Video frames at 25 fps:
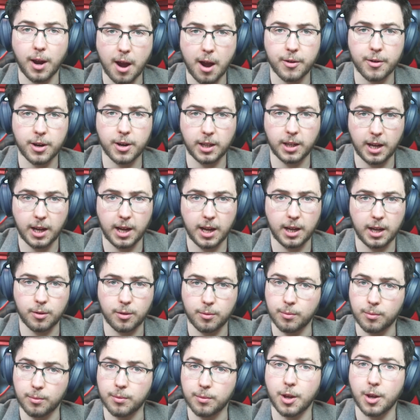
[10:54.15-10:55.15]
Harry
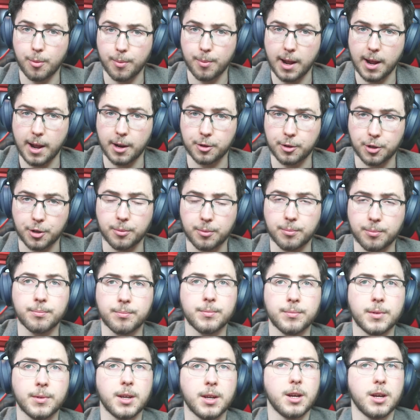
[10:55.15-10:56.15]
Kane, their manager,
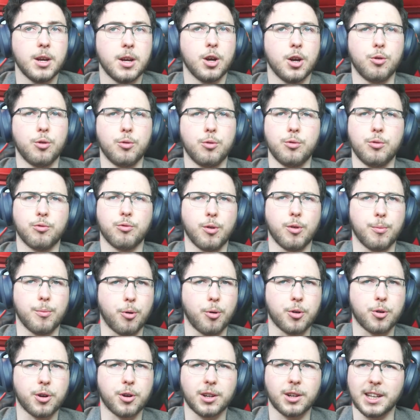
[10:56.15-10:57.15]
who
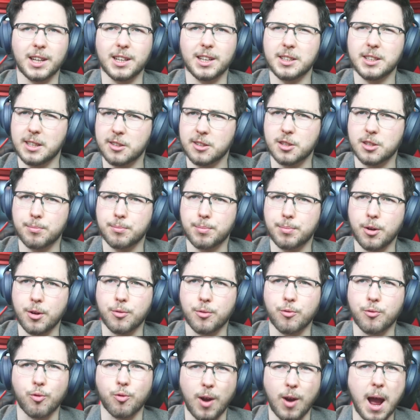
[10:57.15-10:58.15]
reportedly
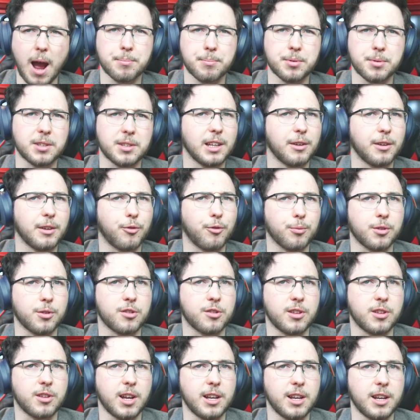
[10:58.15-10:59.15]
disappeared rapidly from
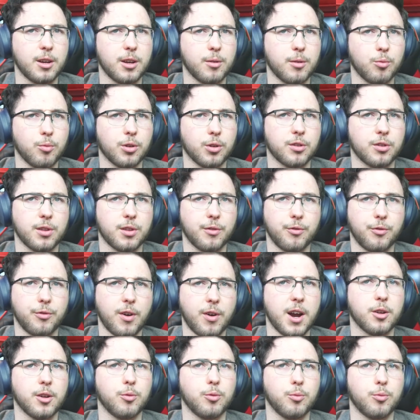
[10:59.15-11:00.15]
the stadium once the
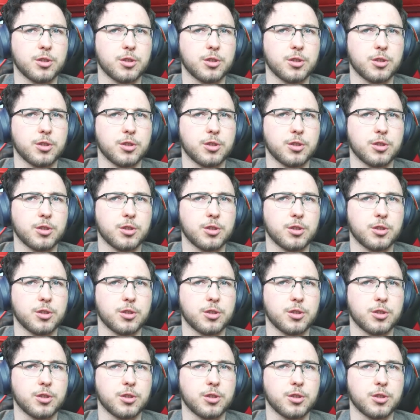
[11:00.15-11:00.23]
final